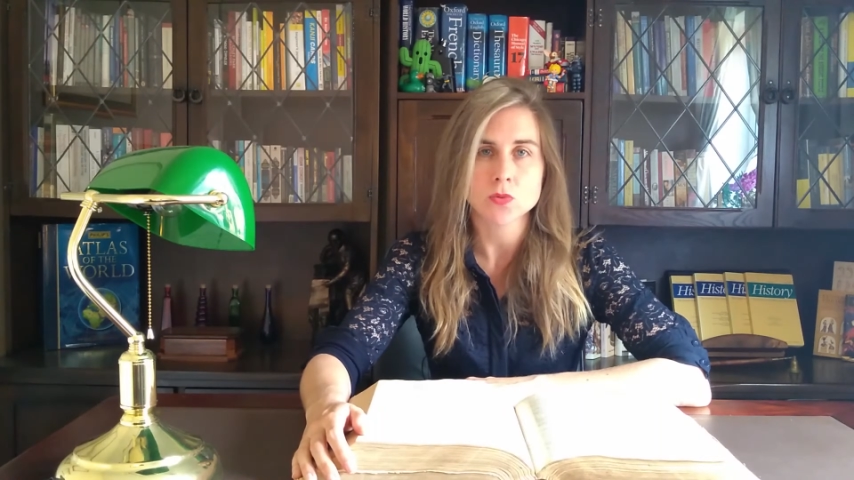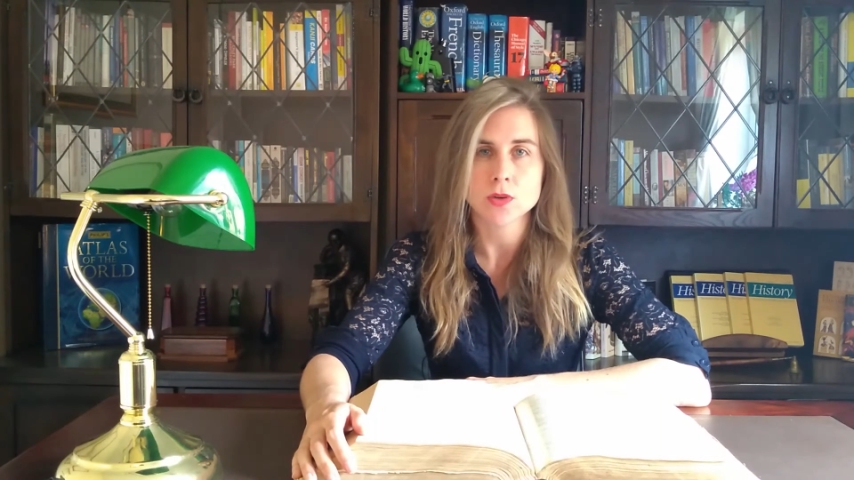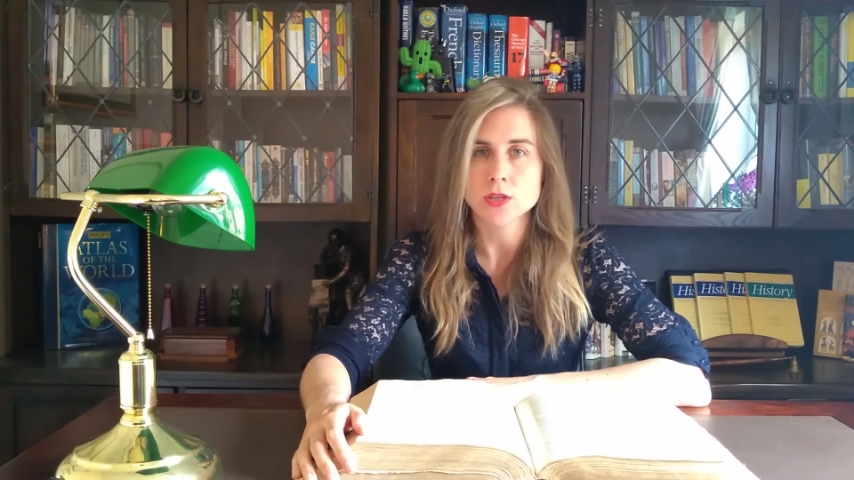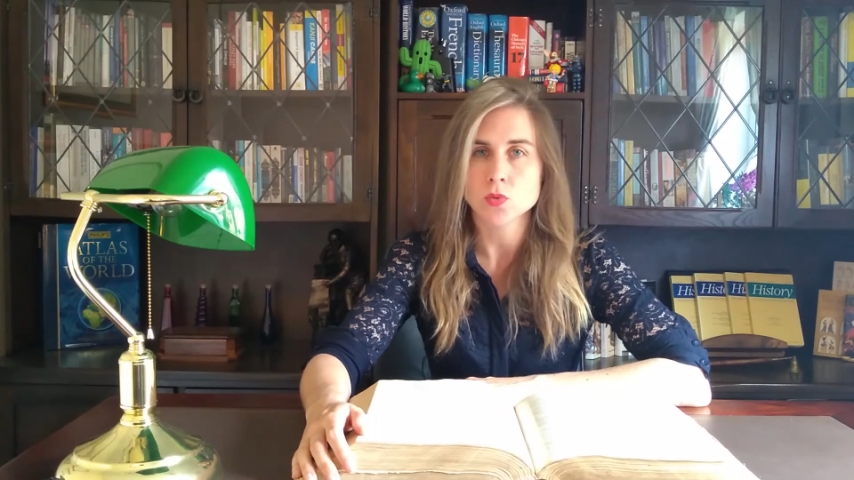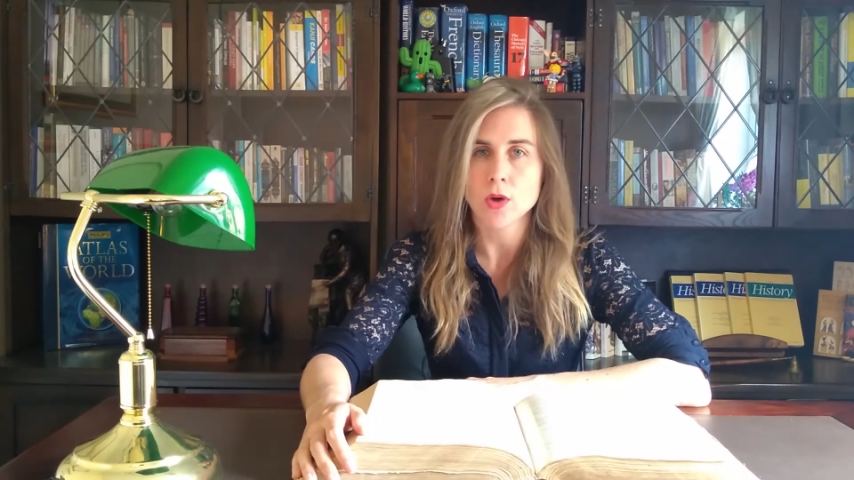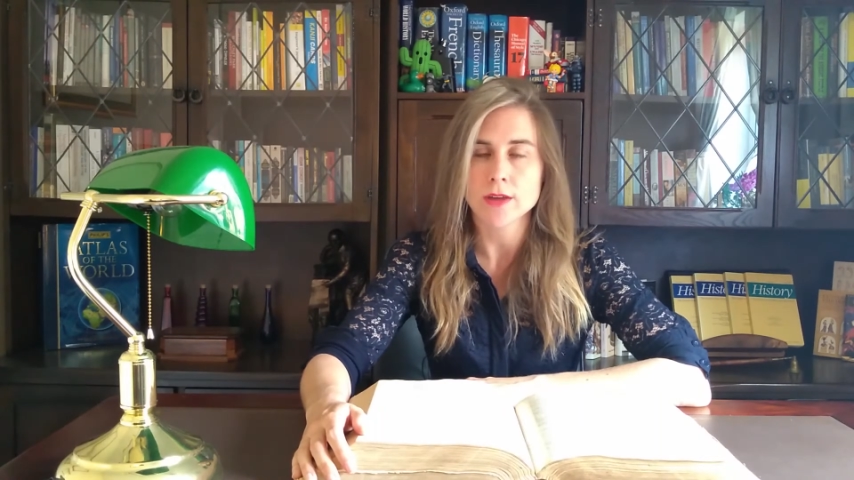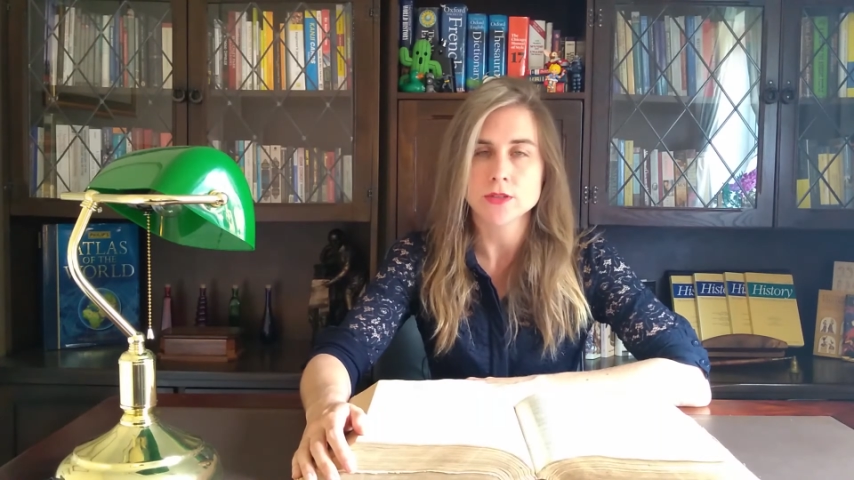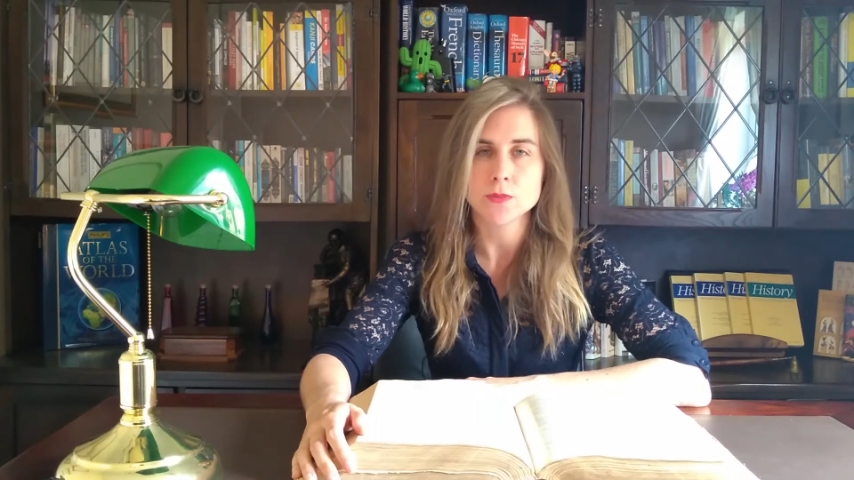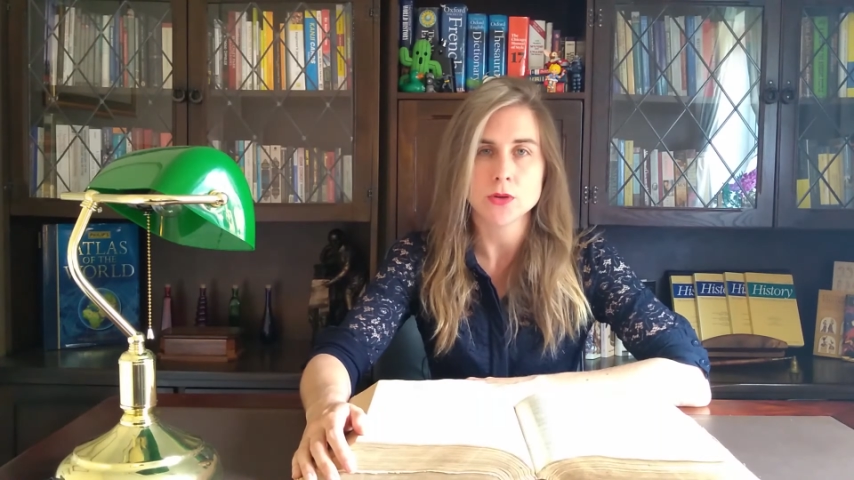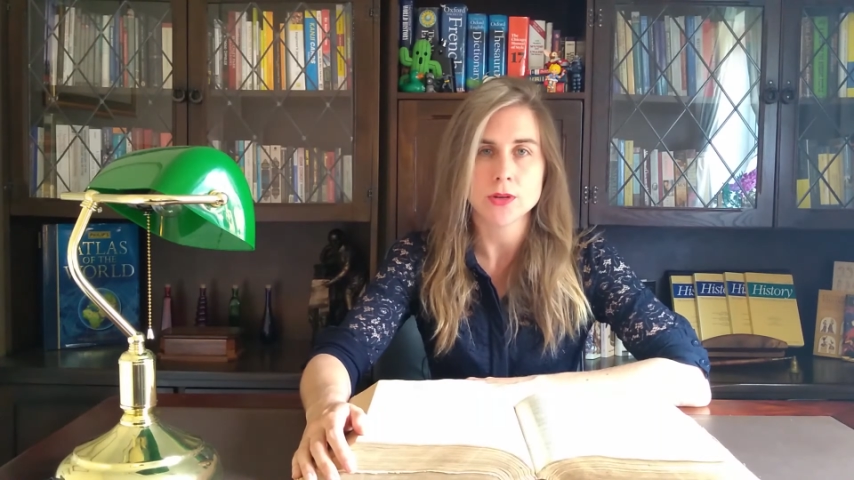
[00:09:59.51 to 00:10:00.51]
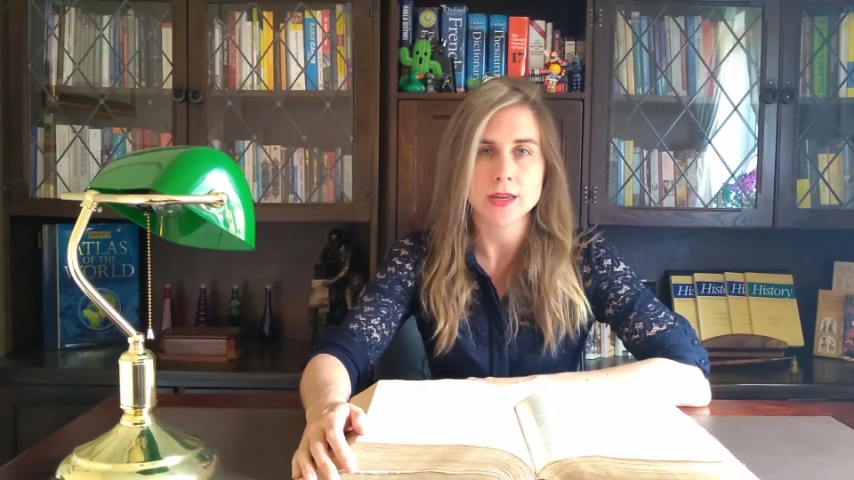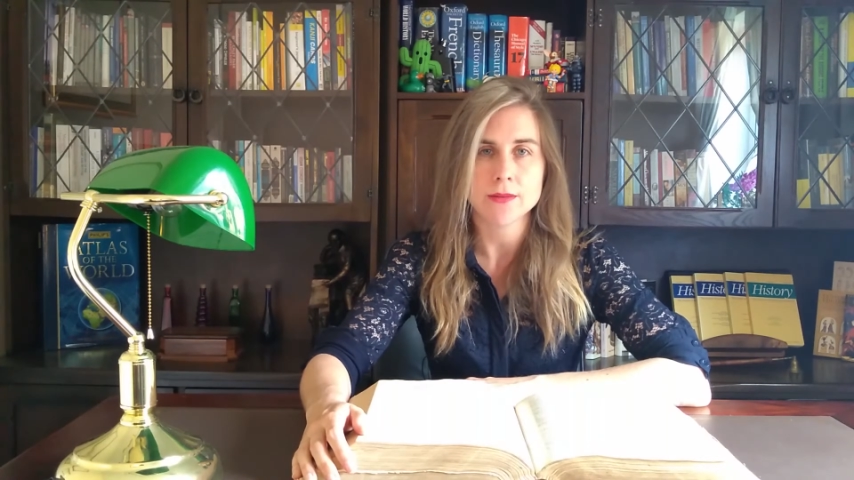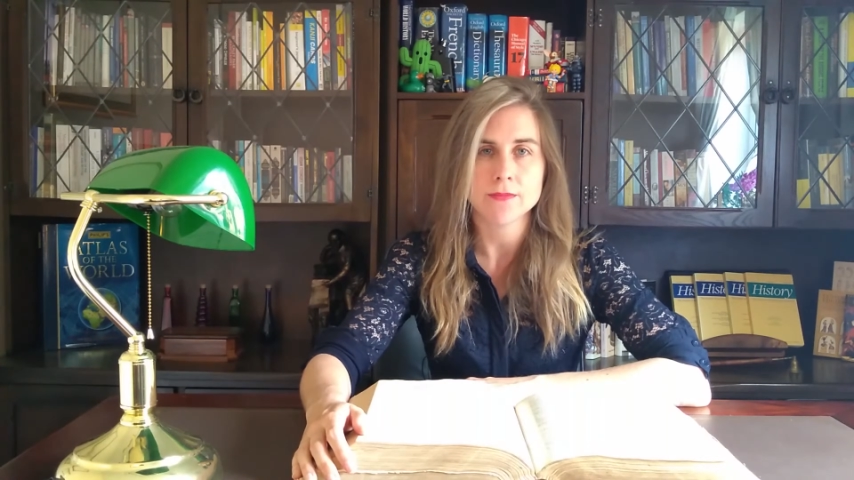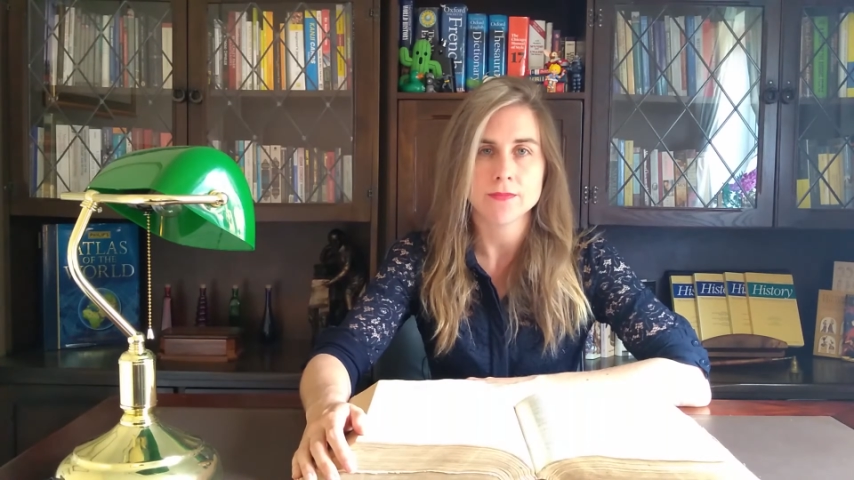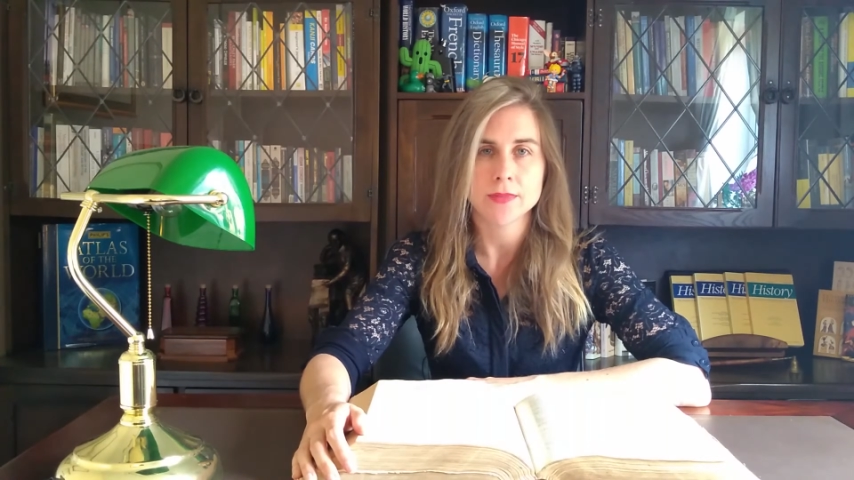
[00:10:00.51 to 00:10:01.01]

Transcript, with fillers: with his wife's beauty.